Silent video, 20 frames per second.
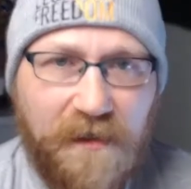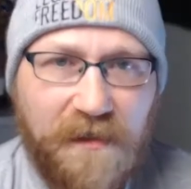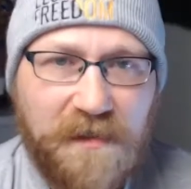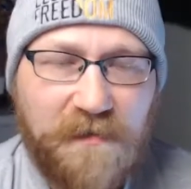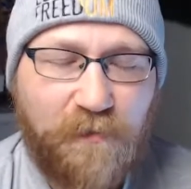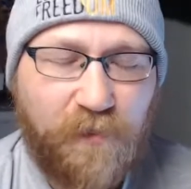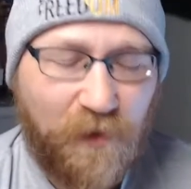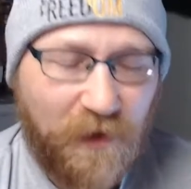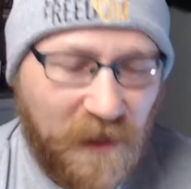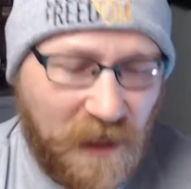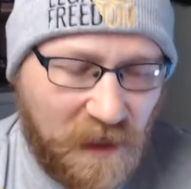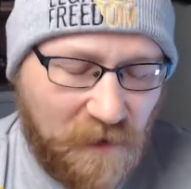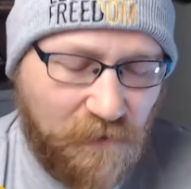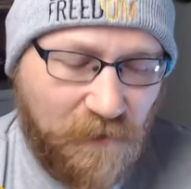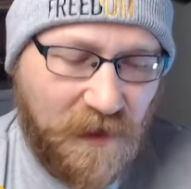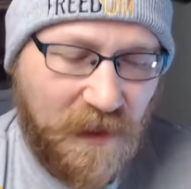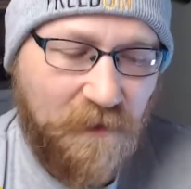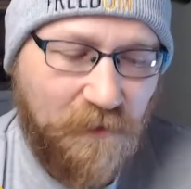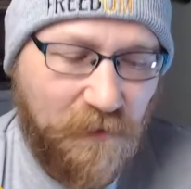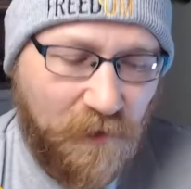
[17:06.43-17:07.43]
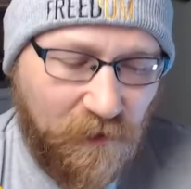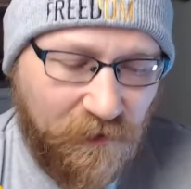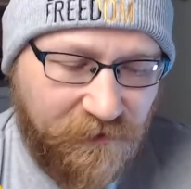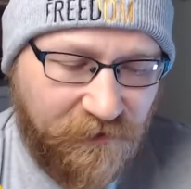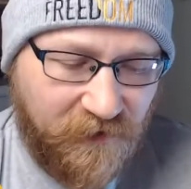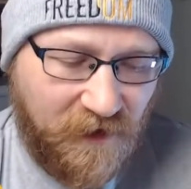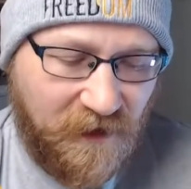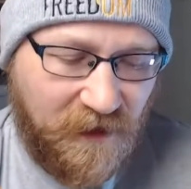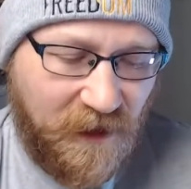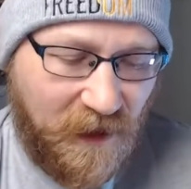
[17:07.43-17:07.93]
It's bringing people
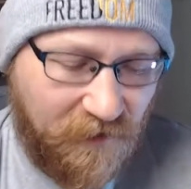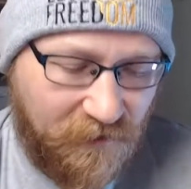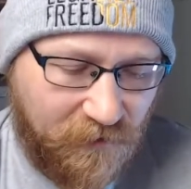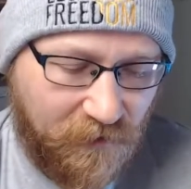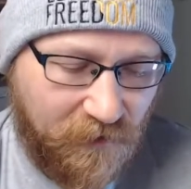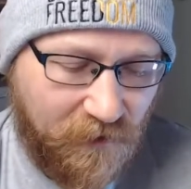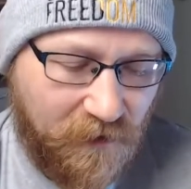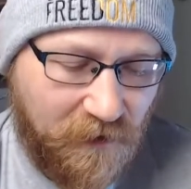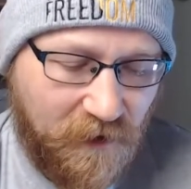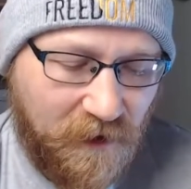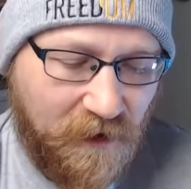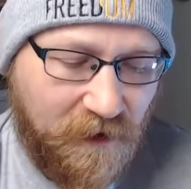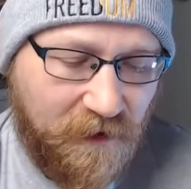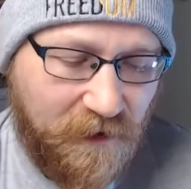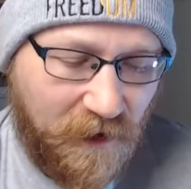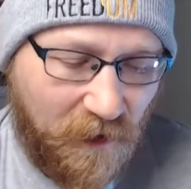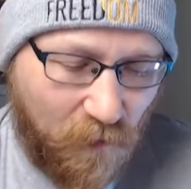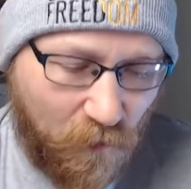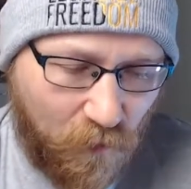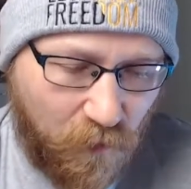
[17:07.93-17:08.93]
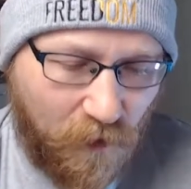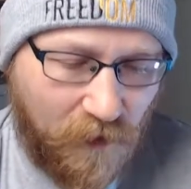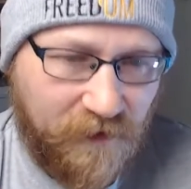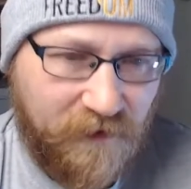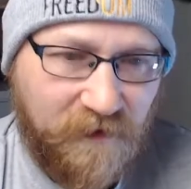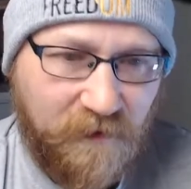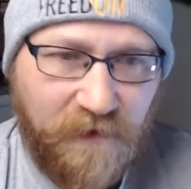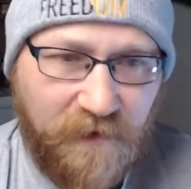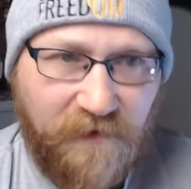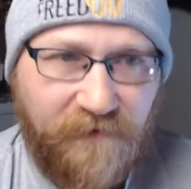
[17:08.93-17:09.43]
together that
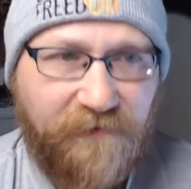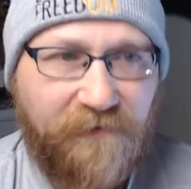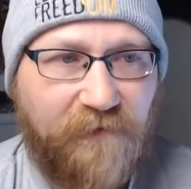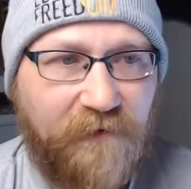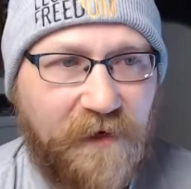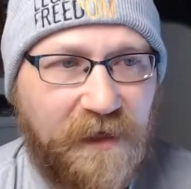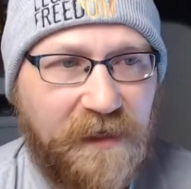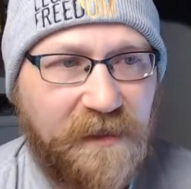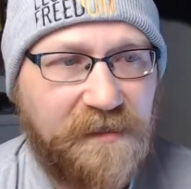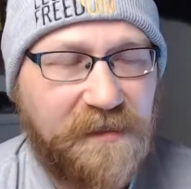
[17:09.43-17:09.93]
want to be free.